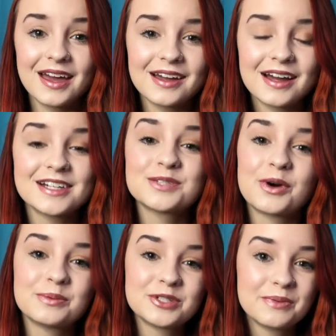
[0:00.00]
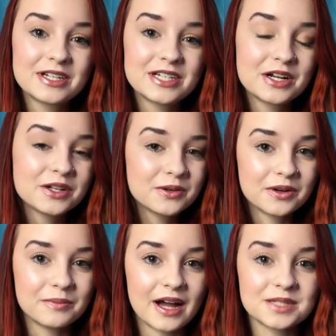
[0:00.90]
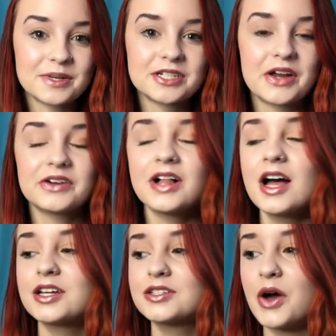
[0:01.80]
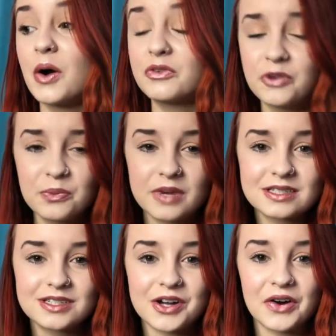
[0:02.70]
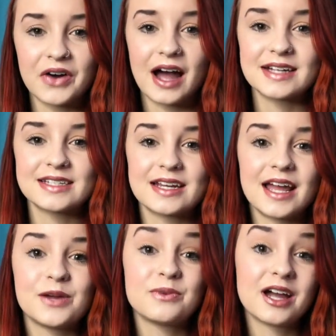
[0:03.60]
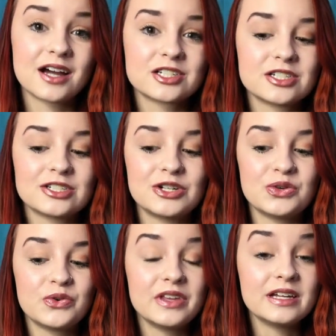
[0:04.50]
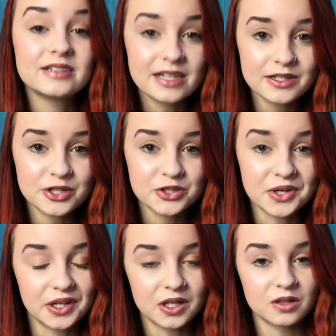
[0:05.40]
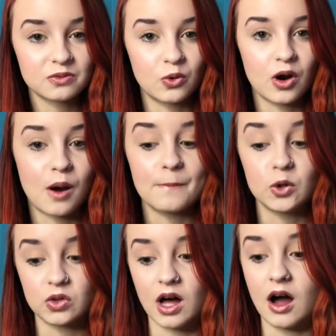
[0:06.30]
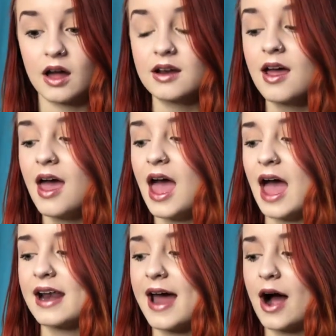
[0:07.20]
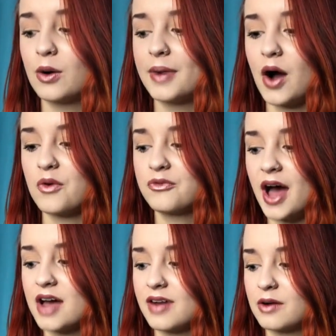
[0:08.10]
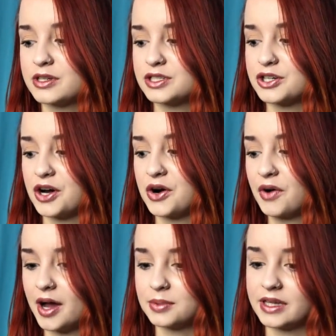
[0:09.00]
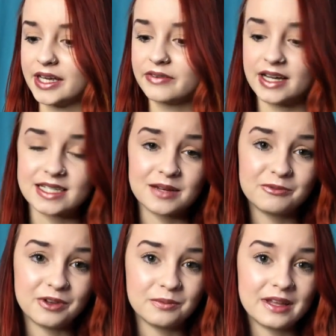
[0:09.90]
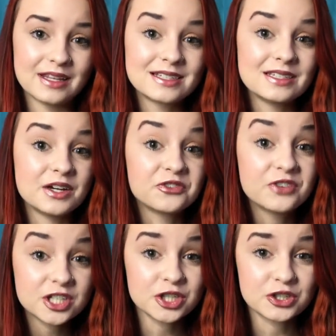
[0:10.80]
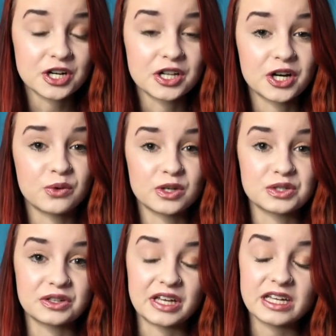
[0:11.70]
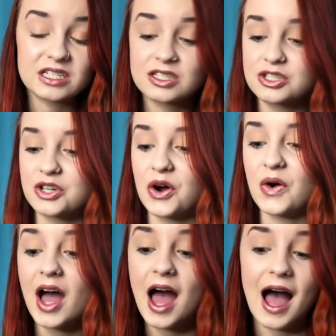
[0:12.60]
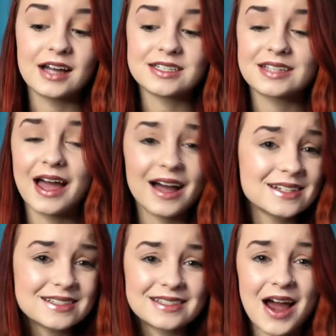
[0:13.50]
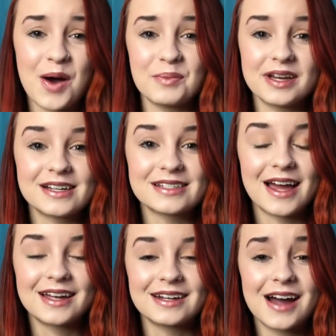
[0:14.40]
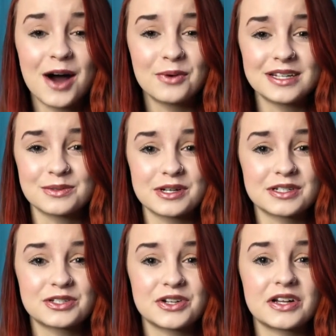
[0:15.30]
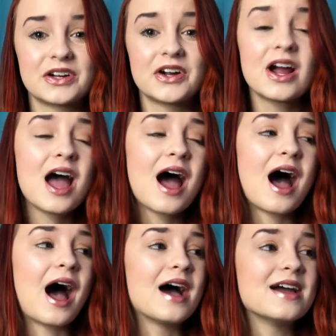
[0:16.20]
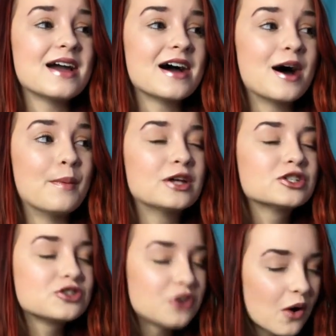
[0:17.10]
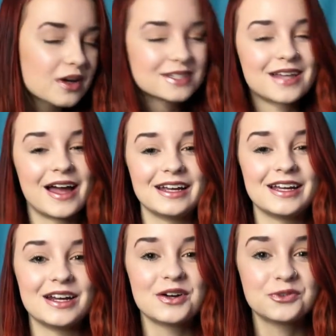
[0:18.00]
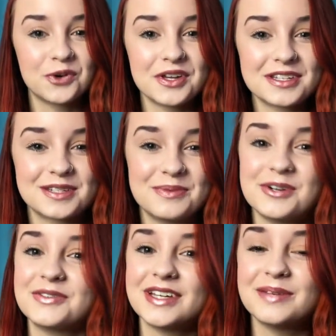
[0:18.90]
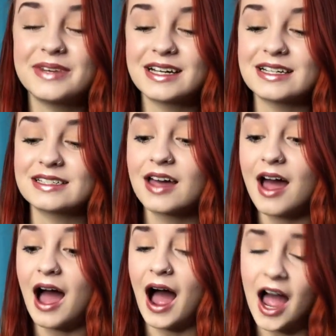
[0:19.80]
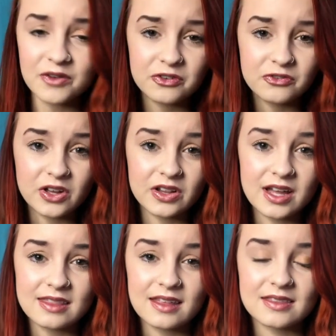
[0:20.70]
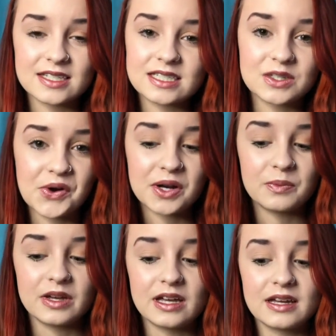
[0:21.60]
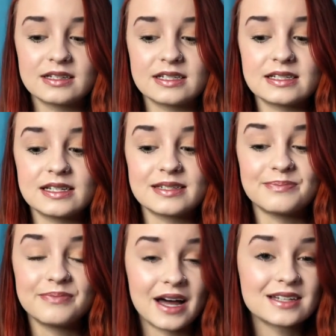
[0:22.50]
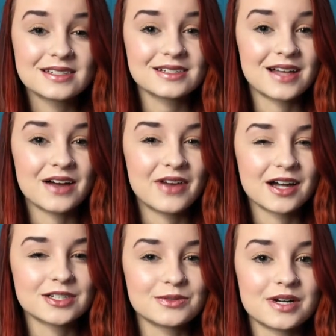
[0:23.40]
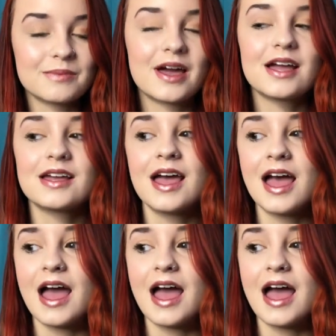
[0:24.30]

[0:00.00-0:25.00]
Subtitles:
Hey guys, welcome to my channel, or welcome back to my channel. So a few months ago, I did a reaction to the teaser trailer for Mulan, and now about 5 hours ago, I believe, as I'm filming this, the official trailer was released, so I just had to sit down because I cannot wait to watch this trailer. I am so excited for this movie because I have a feeling that this is going to be Disney's best live-action remake,